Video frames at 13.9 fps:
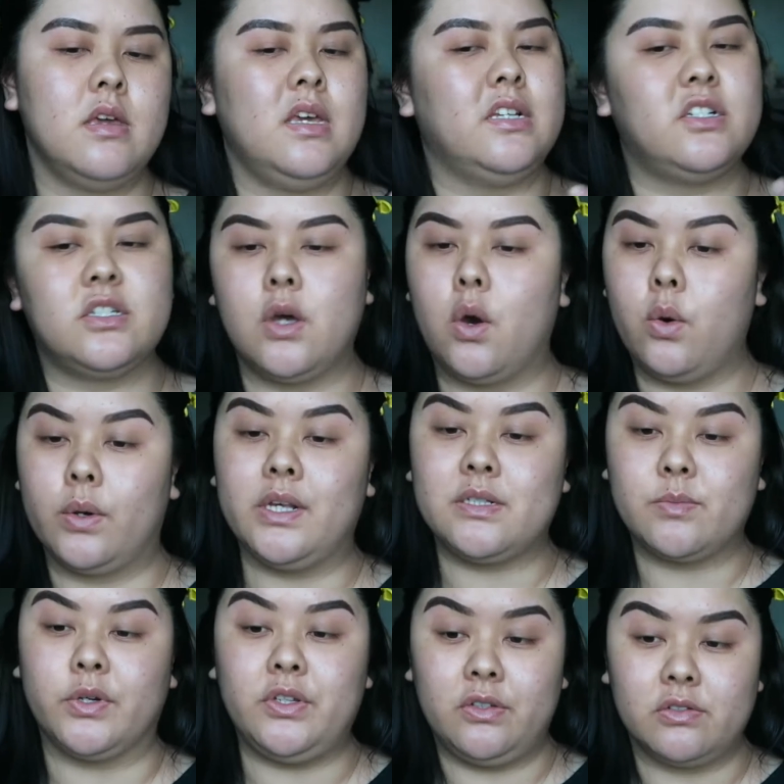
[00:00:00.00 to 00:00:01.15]
It's just always
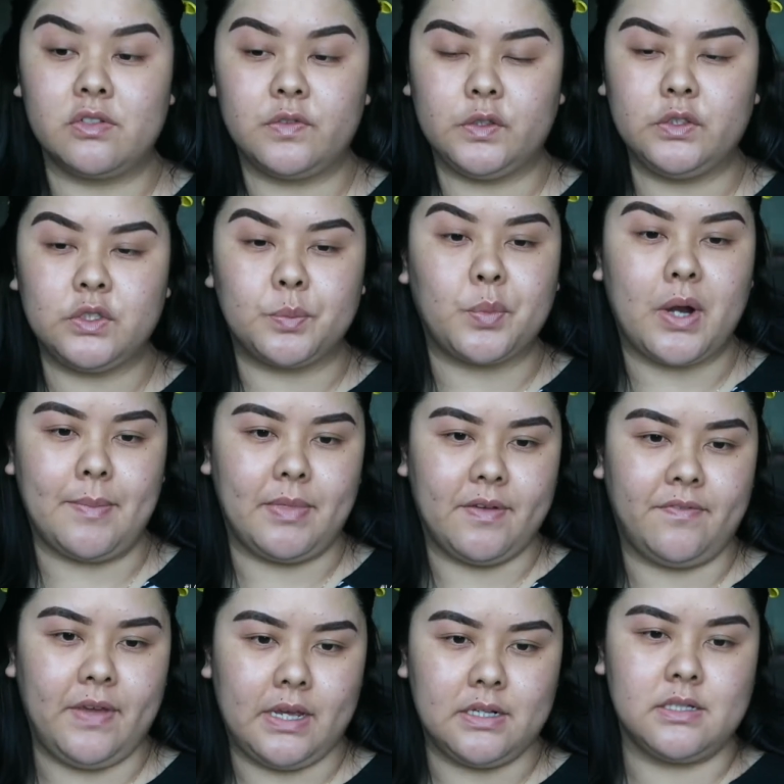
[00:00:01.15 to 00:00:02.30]
more useful to prime the
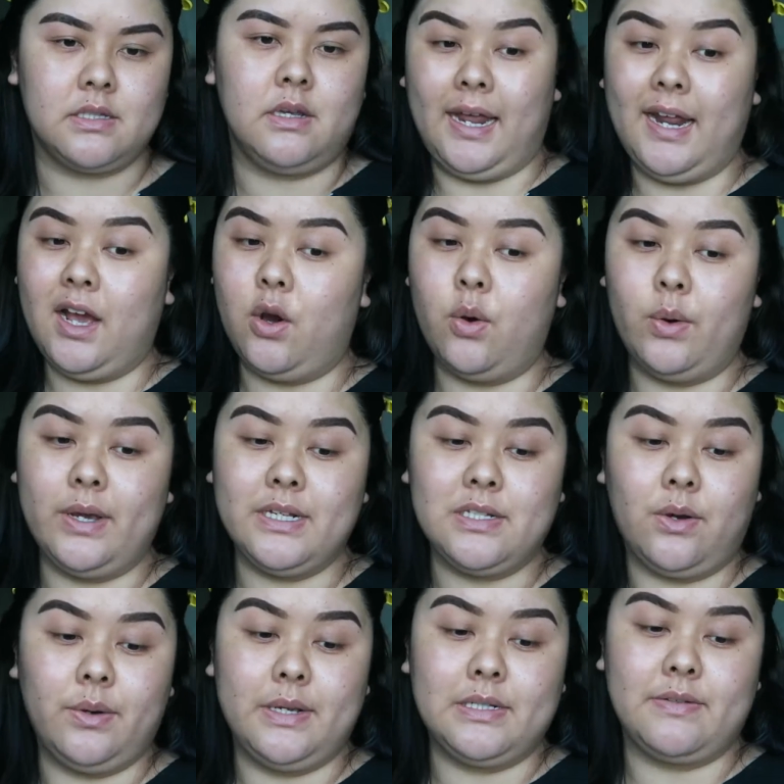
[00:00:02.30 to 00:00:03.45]
face. And I
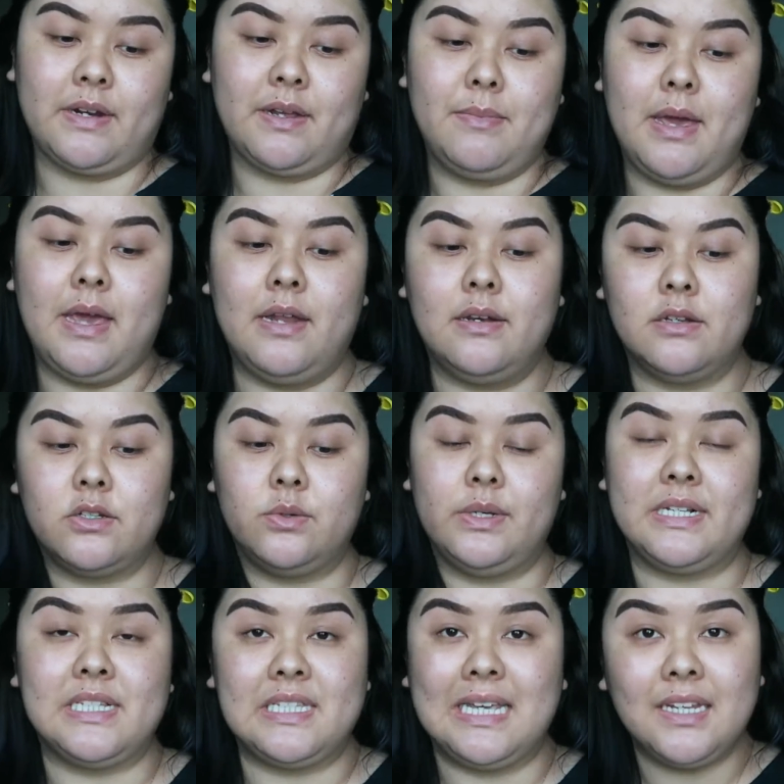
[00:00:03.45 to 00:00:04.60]
always recommend
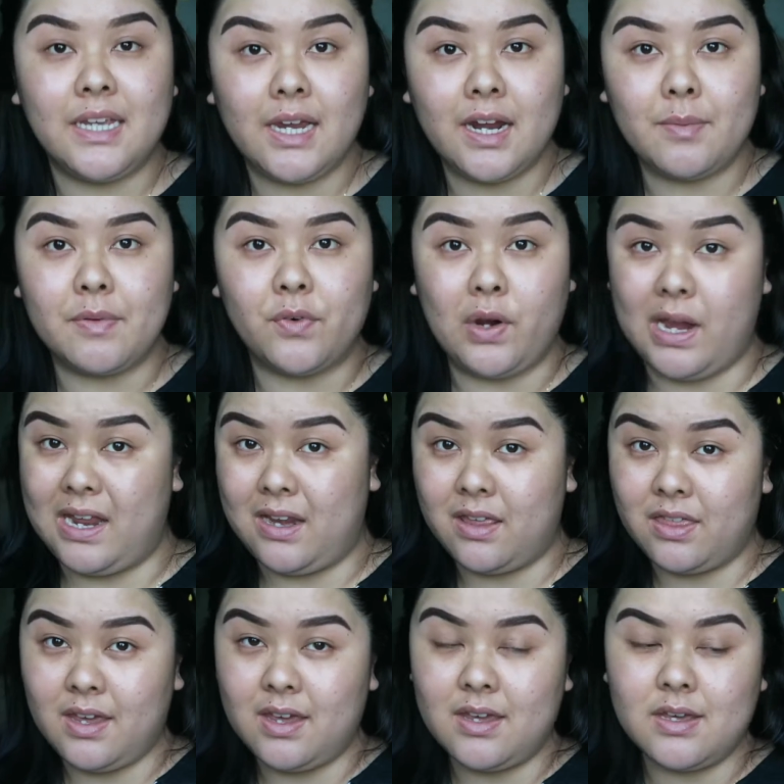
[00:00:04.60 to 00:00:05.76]
doing skincare before
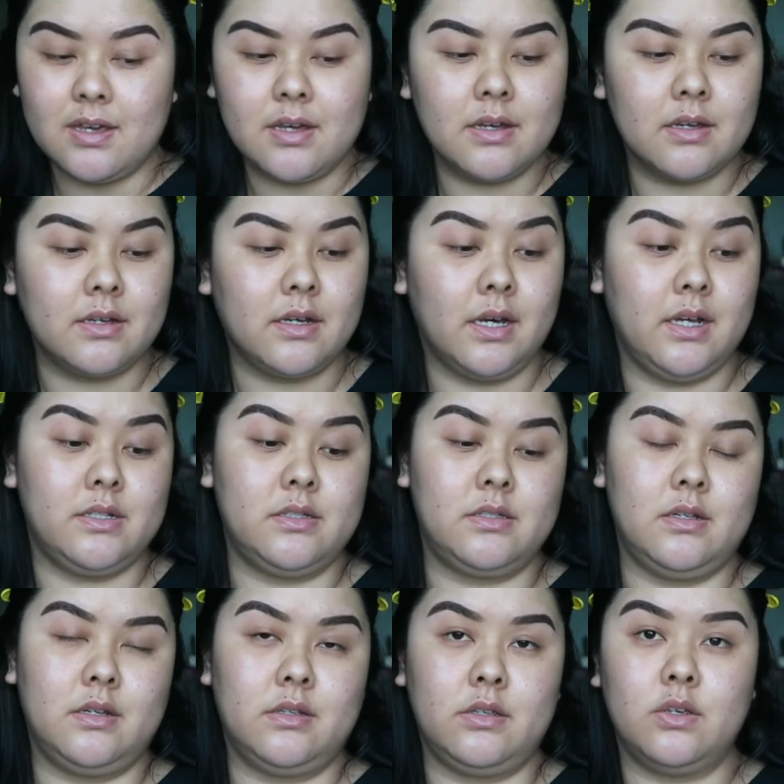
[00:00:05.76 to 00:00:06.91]
anything, because
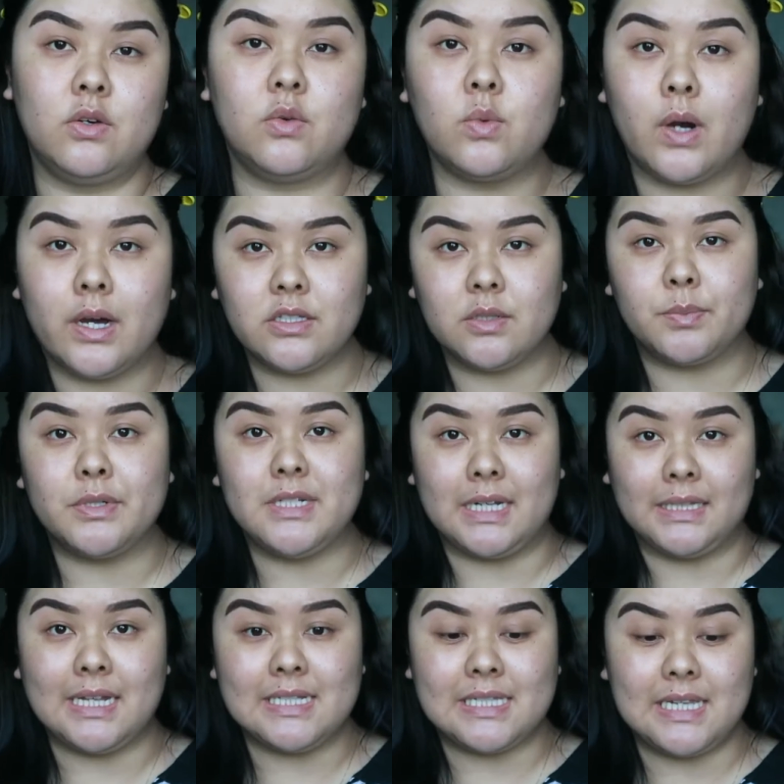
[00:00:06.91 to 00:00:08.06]
you want to
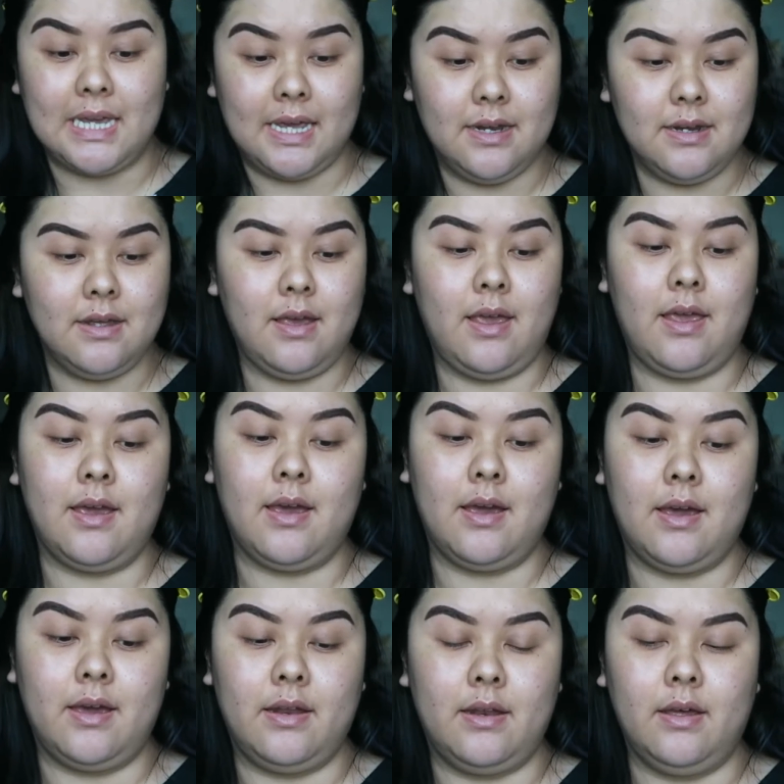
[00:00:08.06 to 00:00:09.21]
protect that skin,
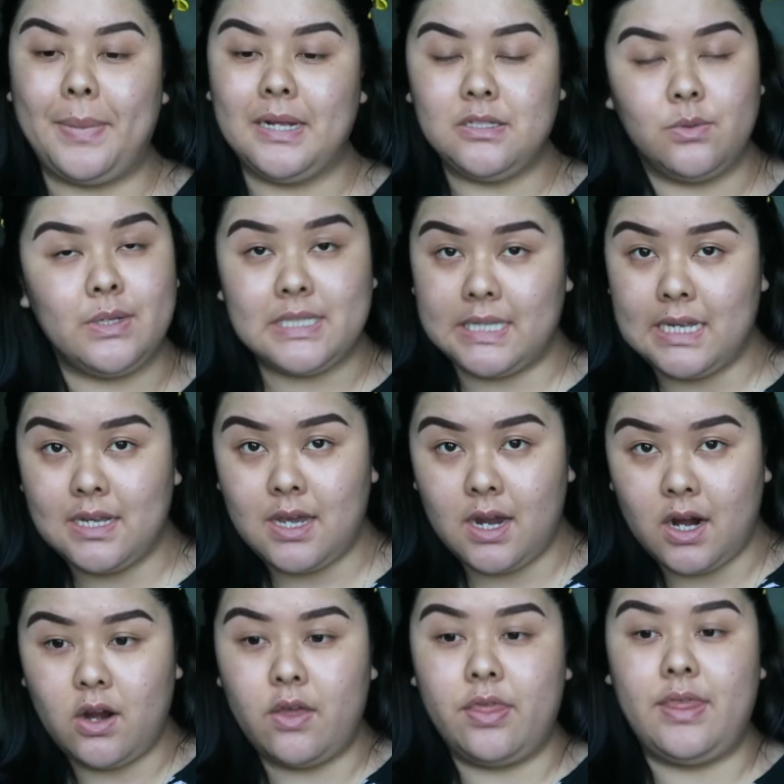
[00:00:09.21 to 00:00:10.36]
and by doing
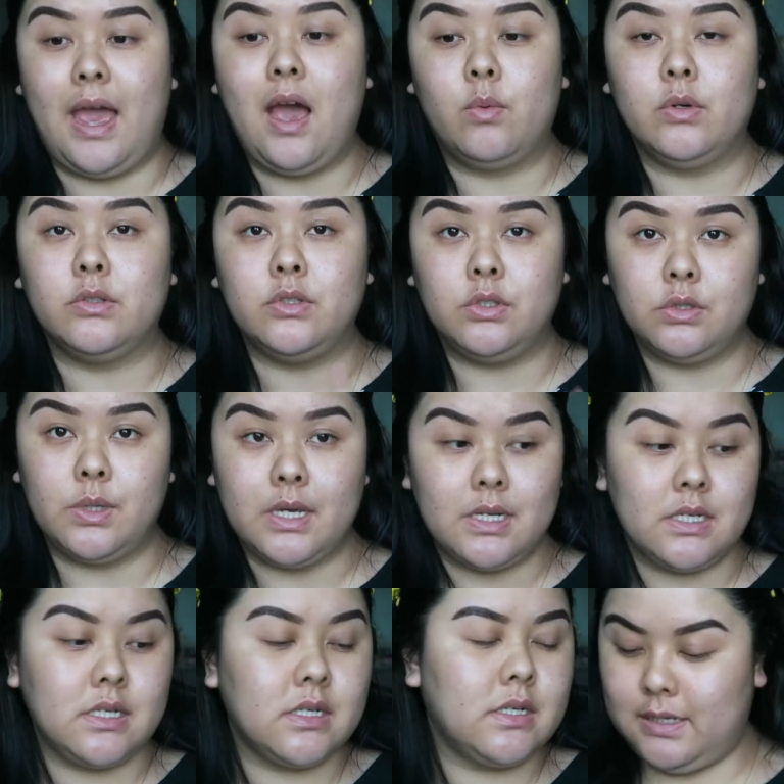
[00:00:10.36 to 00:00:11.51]
skincare, that will do it.
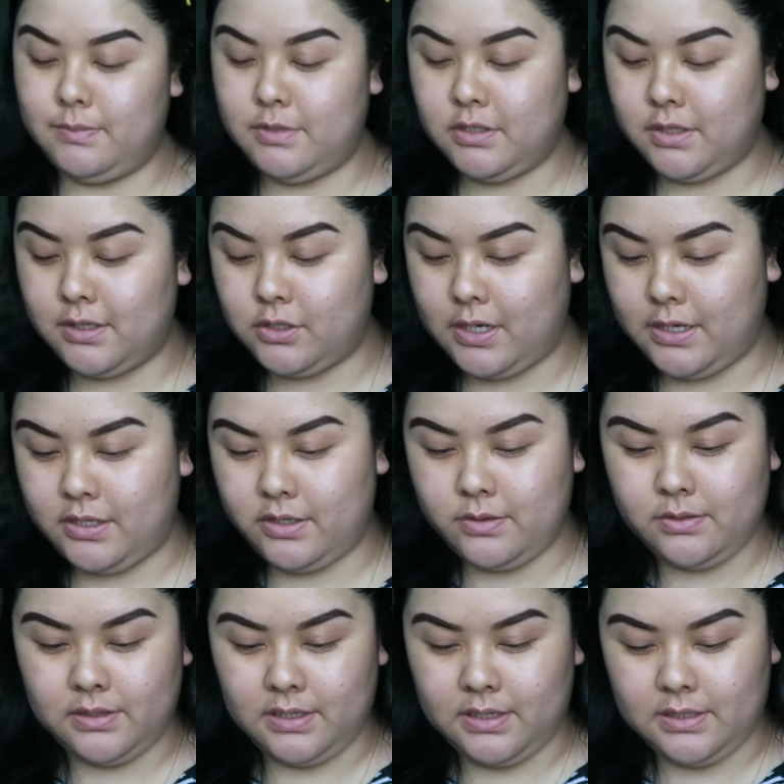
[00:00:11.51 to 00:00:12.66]
So I'm just gonna try to
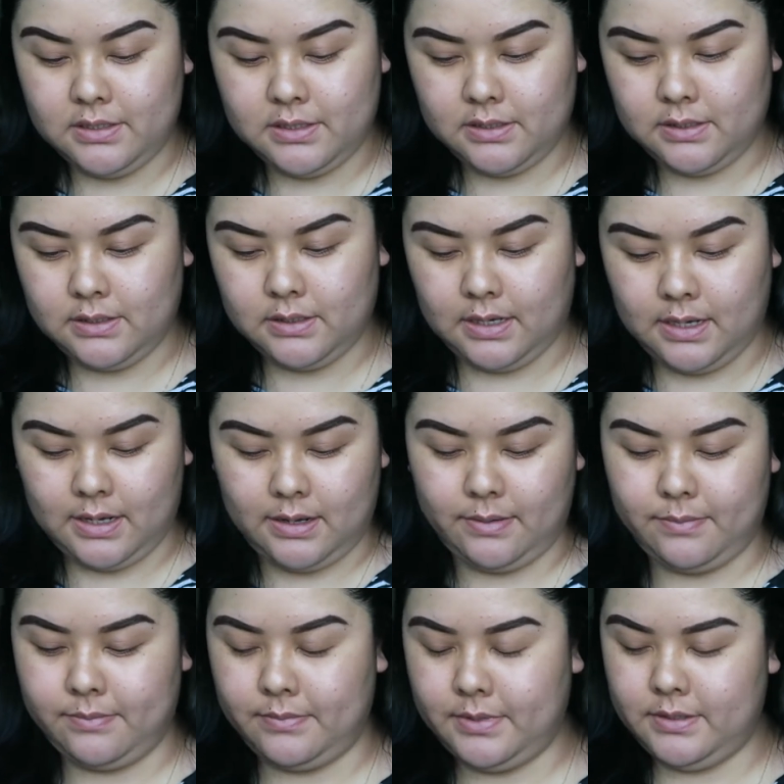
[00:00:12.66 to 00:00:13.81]
use this.
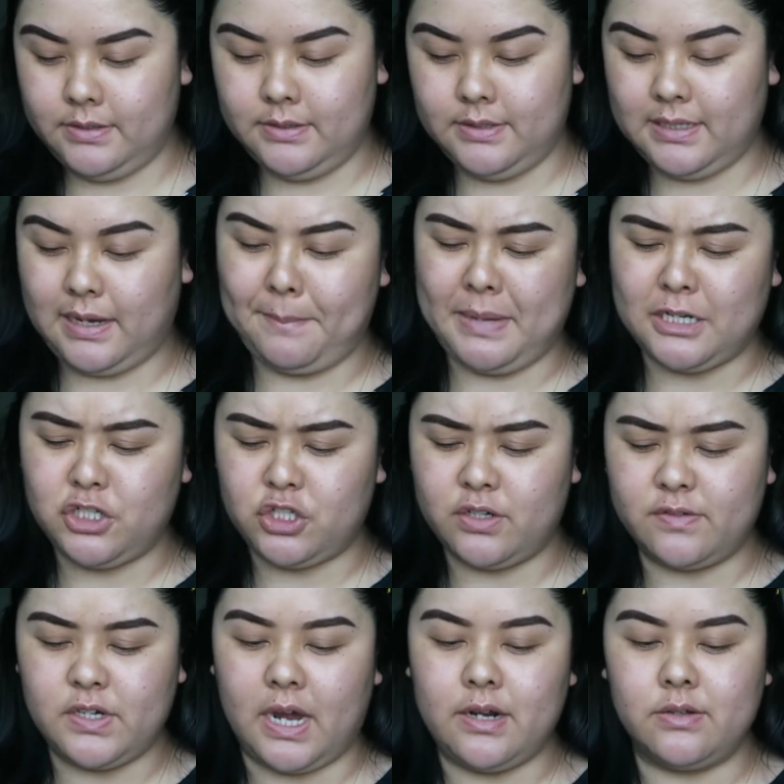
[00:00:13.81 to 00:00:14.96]
It's like a mixture
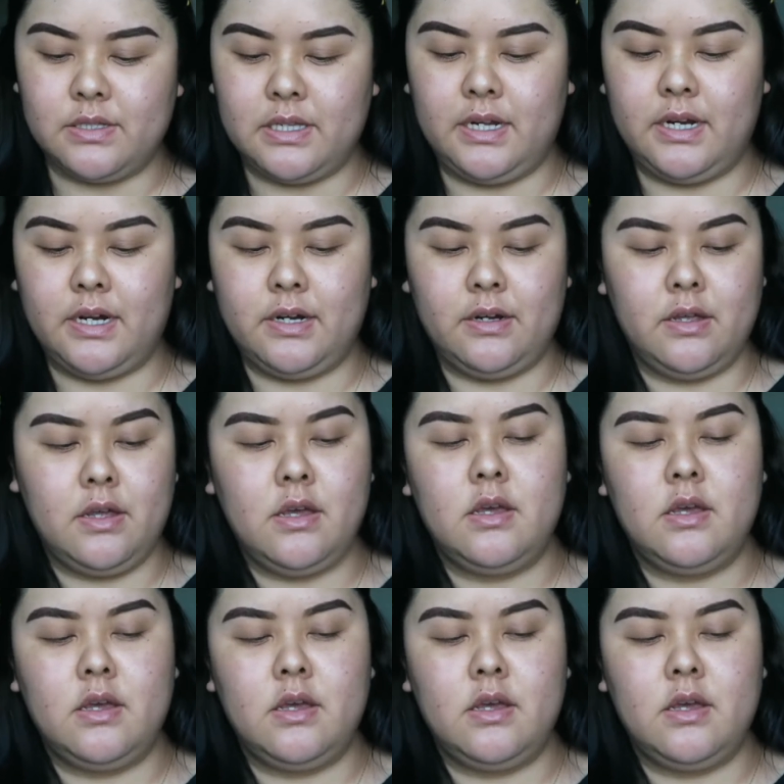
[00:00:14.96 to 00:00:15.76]
of shadows in here.